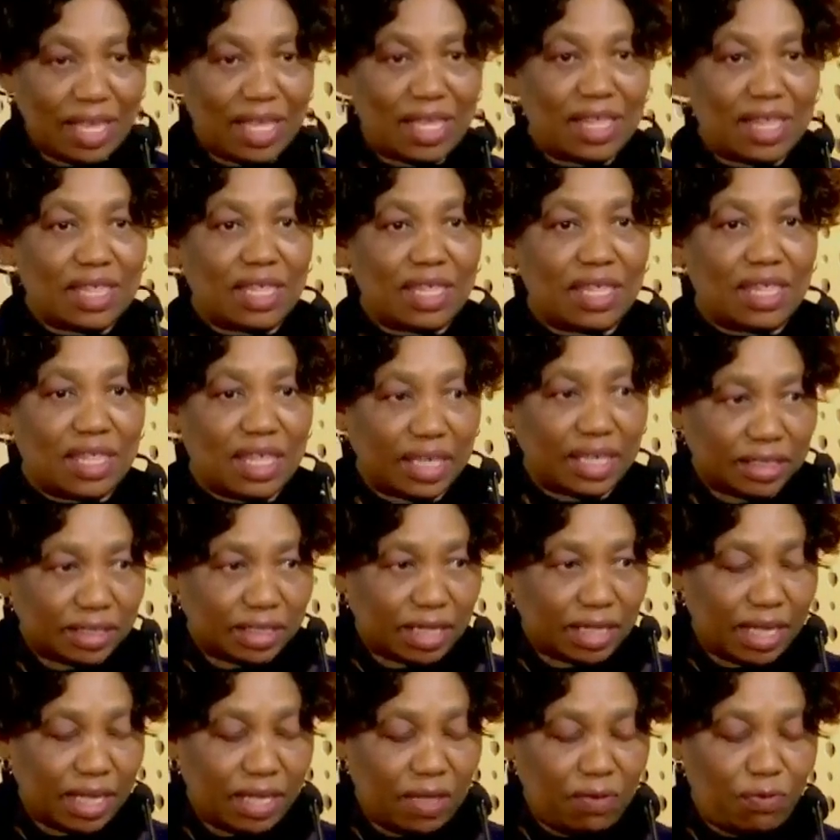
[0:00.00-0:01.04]
as a
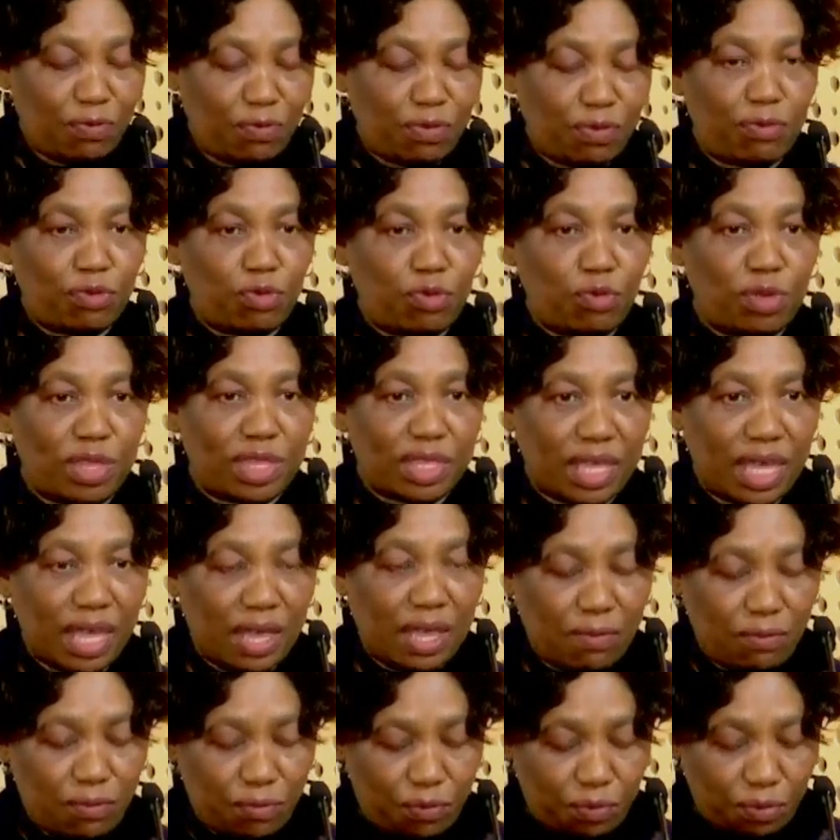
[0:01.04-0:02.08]
sector, if we have to
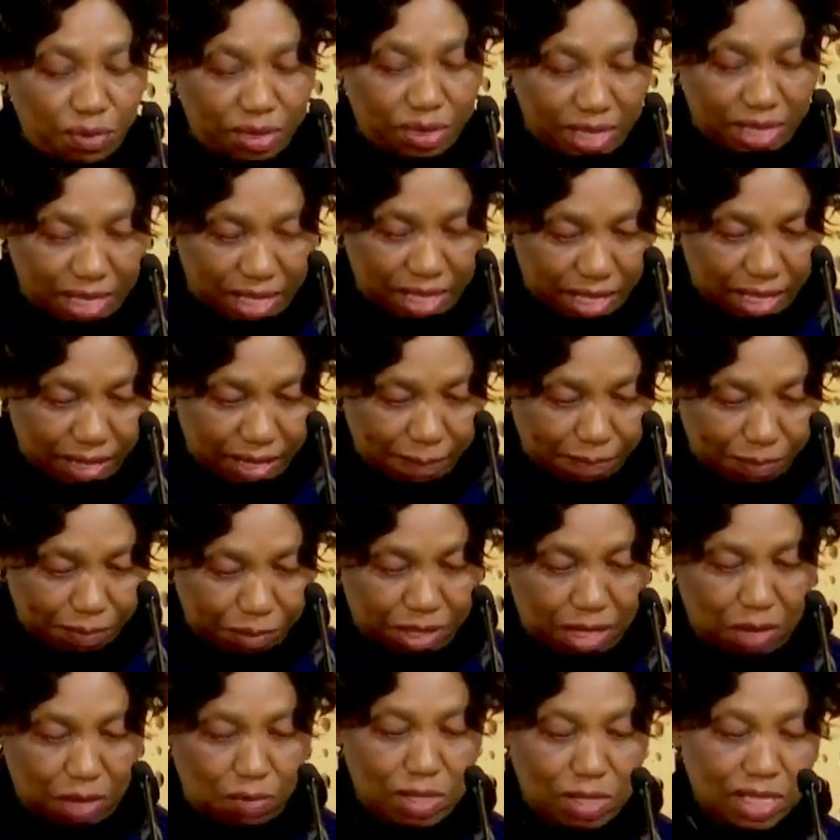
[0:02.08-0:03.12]
save the year,
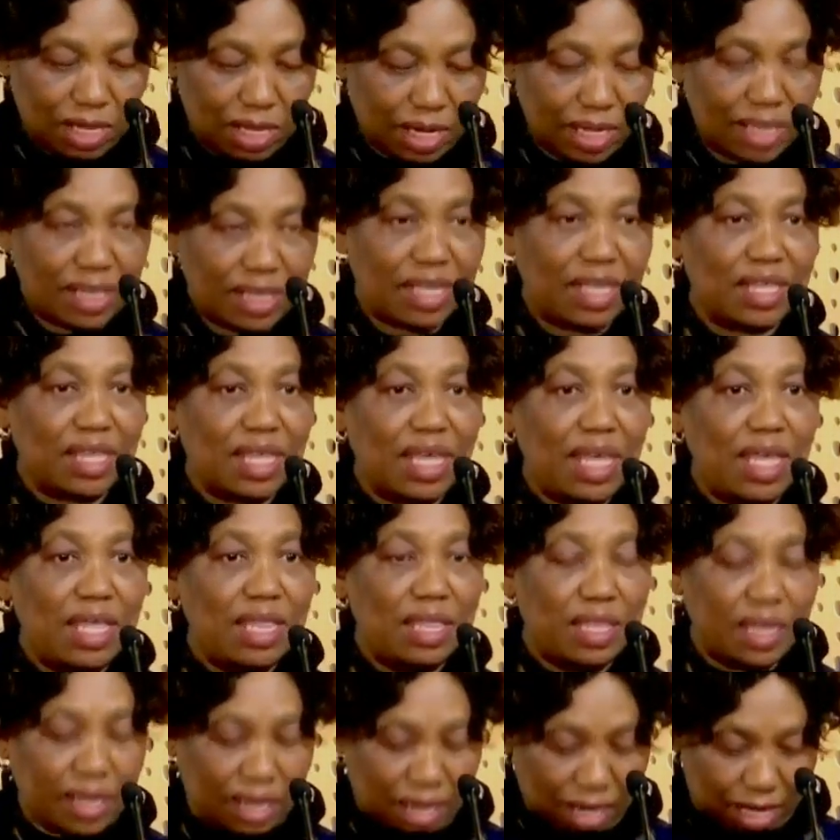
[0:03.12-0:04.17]
our strength is
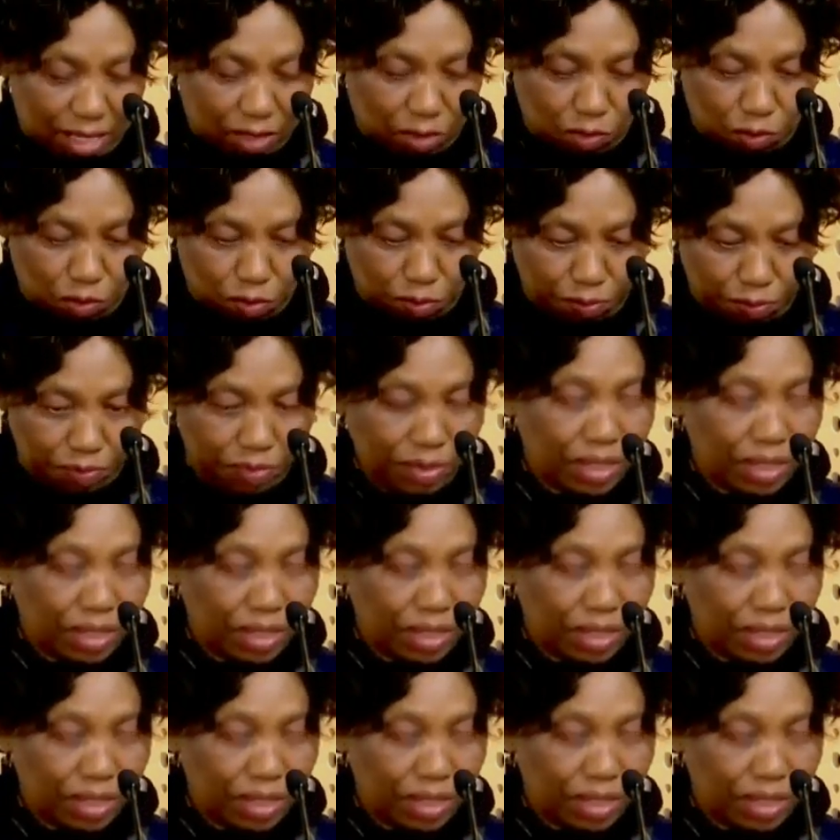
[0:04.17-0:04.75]
in the classroom.